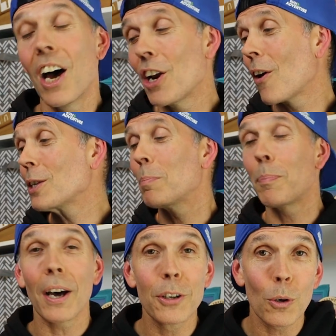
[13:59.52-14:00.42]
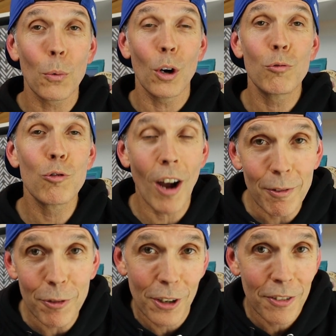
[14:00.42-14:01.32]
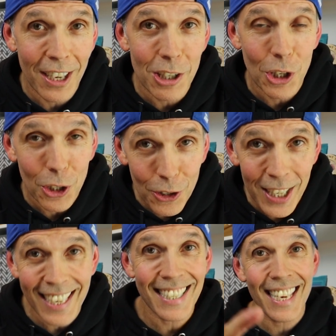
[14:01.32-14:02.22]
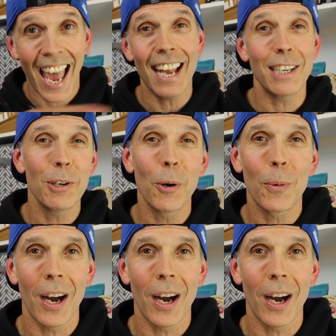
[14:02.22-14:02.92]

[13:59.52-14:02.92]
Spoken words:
a nice bundle of Run4Adventure goodies heading your